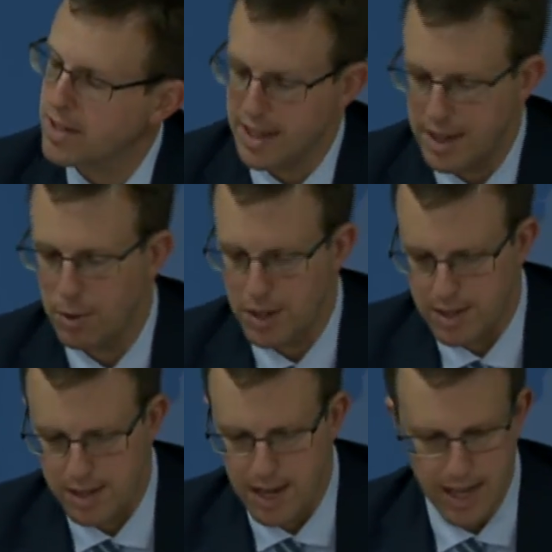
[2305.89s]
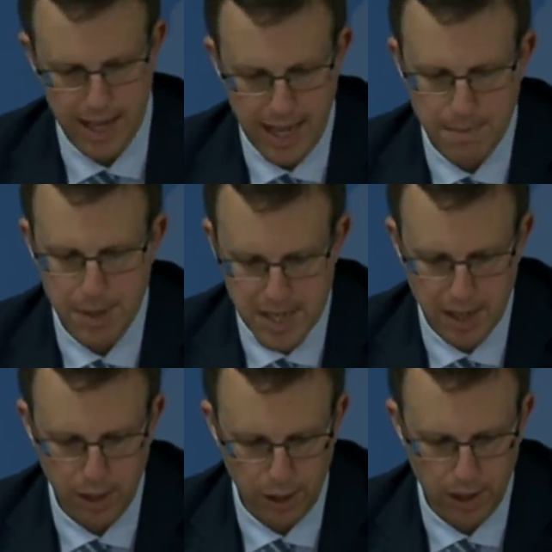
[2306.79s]
And there was, in
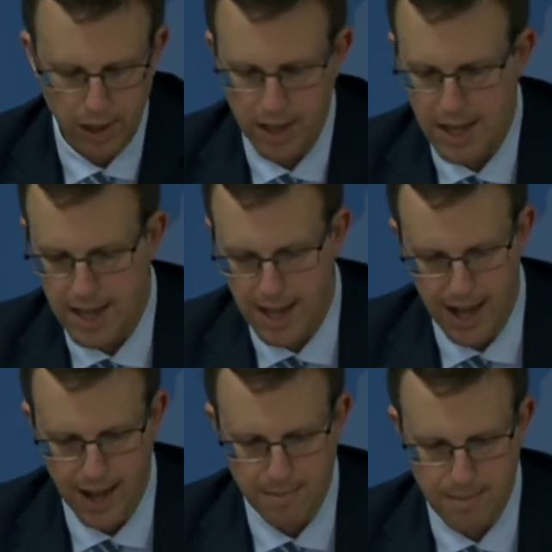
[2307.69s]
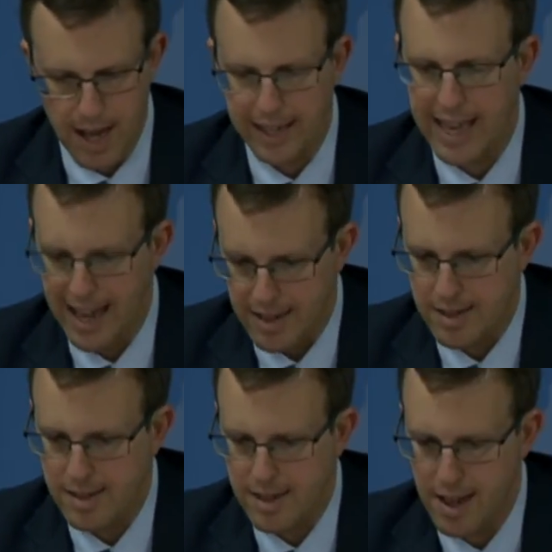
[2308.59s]
particular, um, a
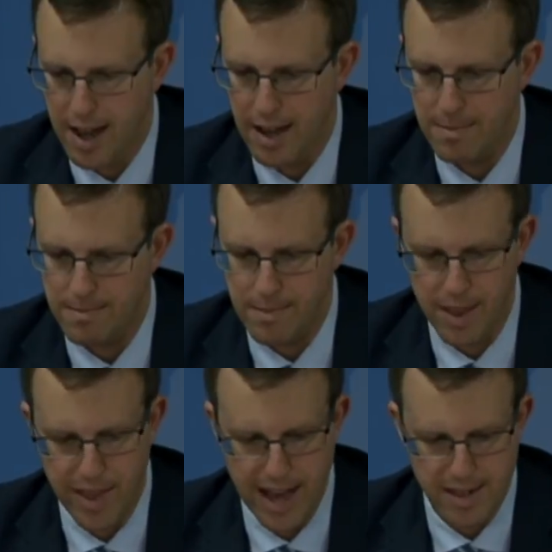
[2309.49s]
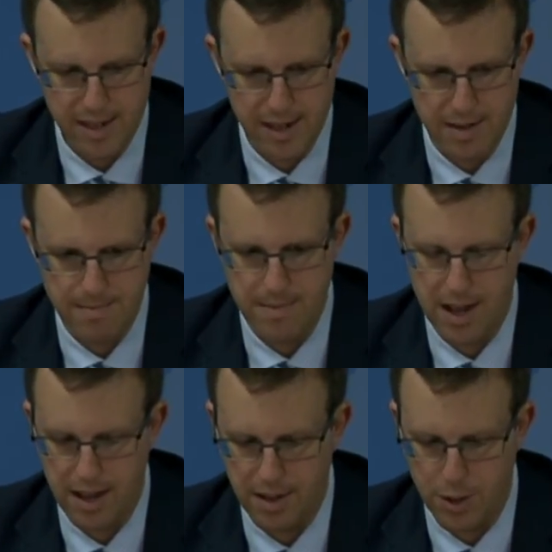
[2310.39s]
case uh, that uh,
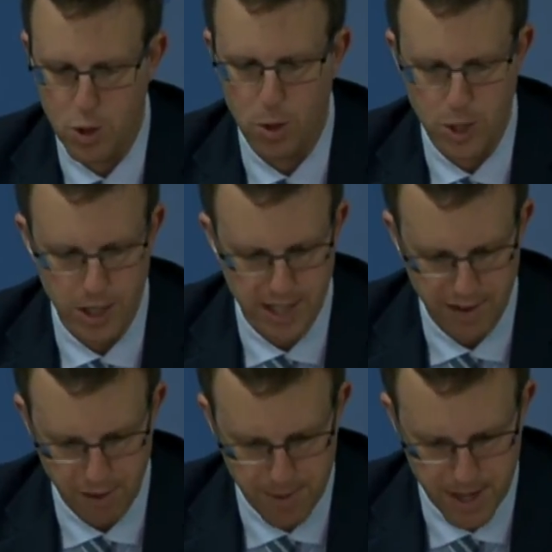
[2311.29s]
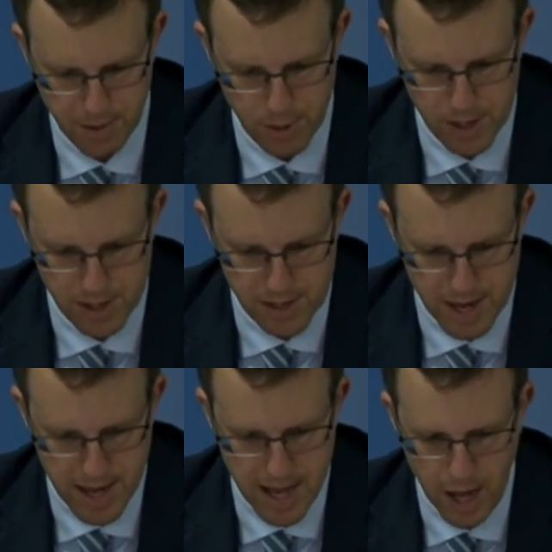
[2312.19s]
uh, the Georgian government was
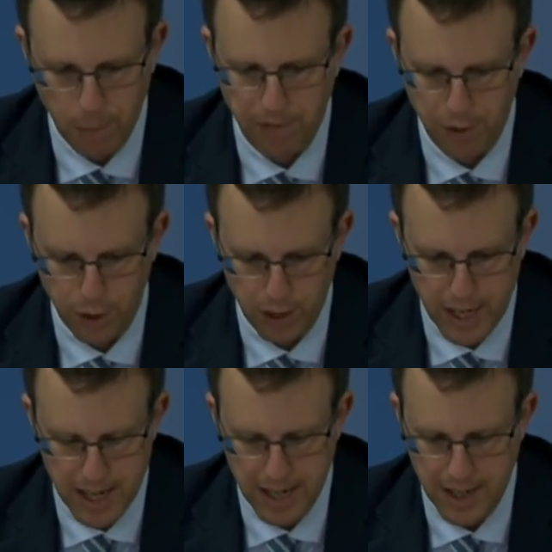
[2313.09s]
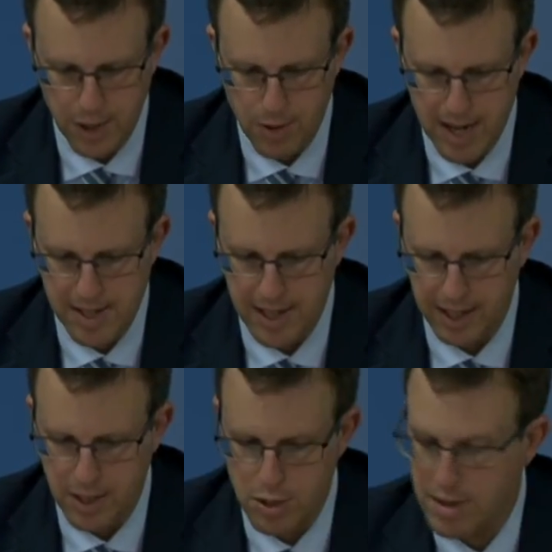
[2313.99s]
helpful in addressing
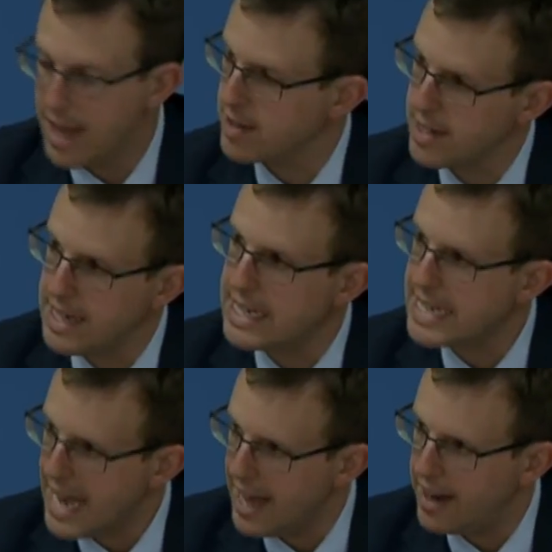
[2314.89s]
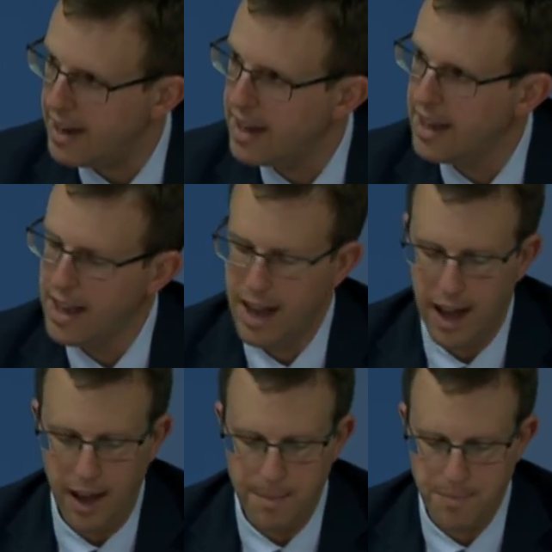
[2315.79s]
in 2010, um,
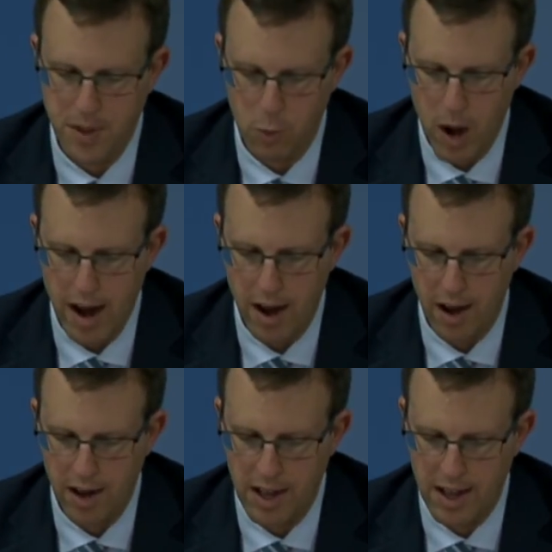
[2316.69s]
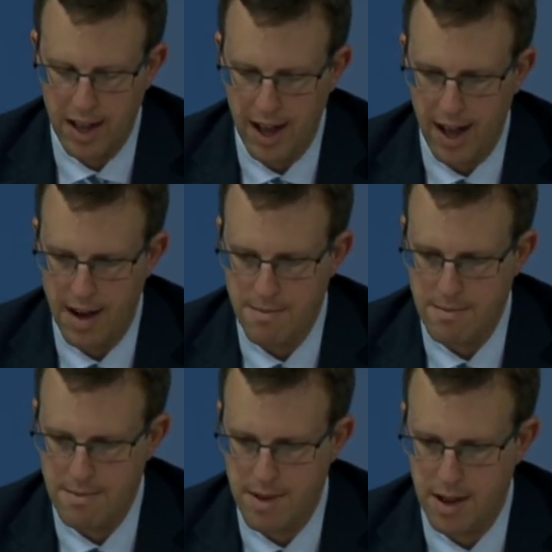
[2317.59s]
where um,
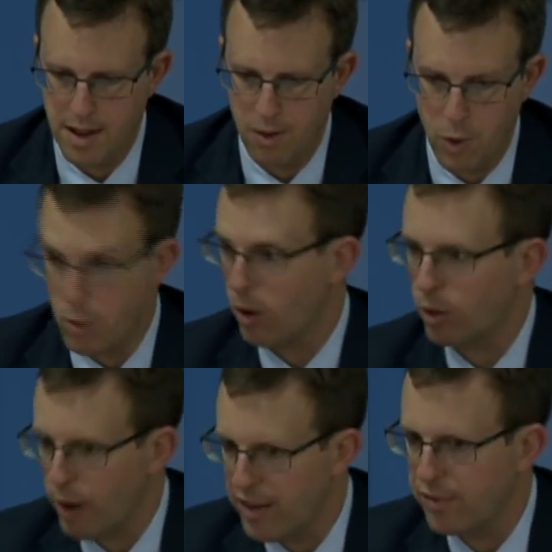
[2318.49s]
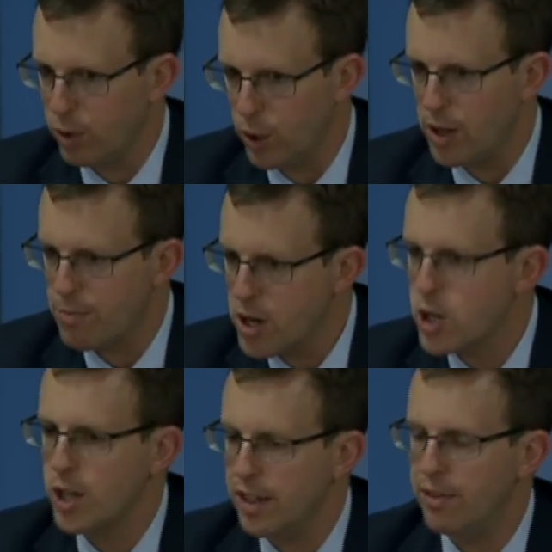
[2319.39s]
uh, we were grateful and
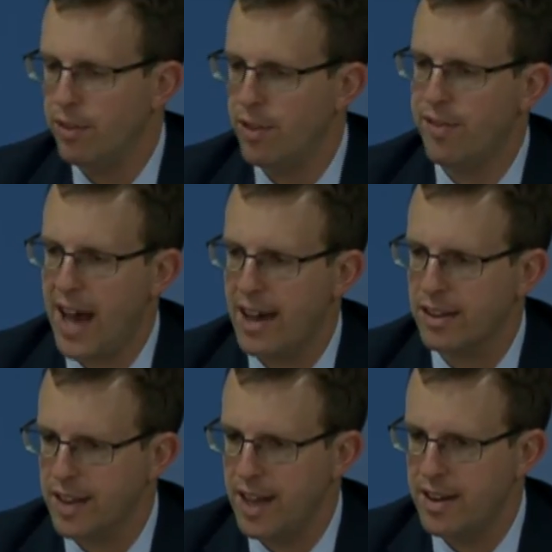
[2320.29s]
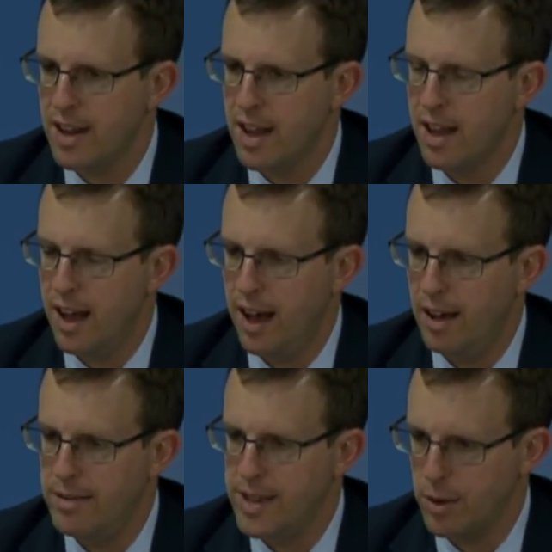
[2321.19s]
appreciative of the fact that uh,
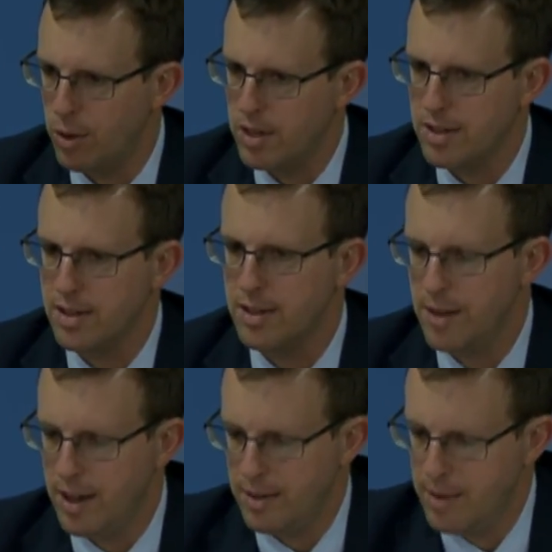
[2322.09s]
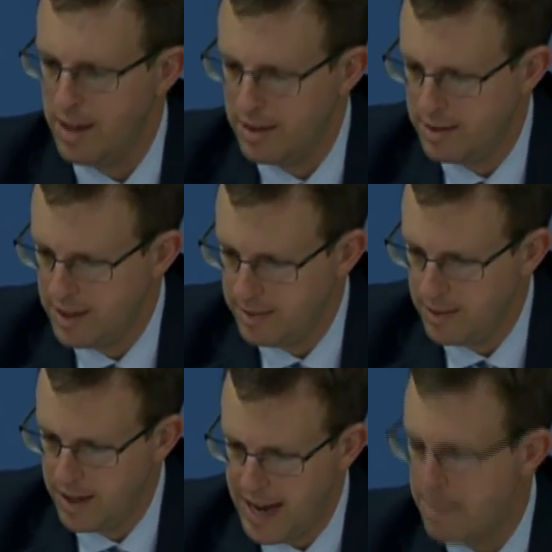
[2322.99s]
there was a,
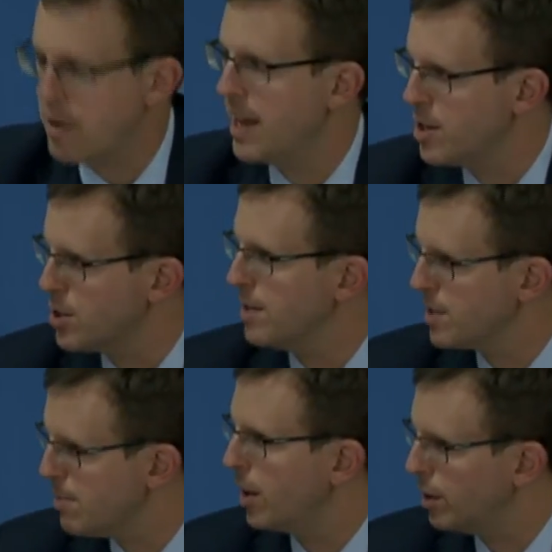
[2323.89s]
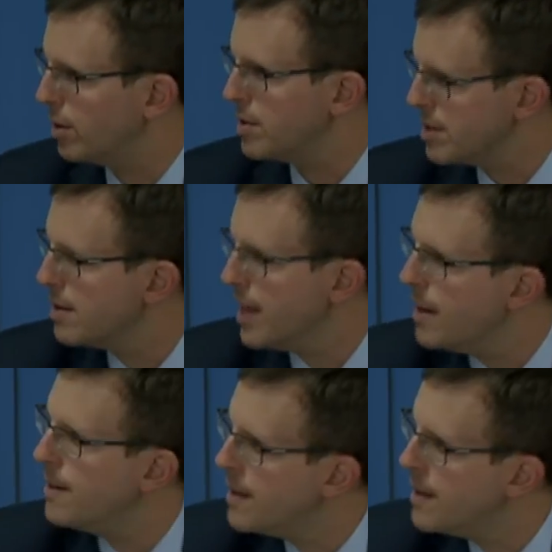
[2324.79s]
a, a, an apprehension of smugglers then.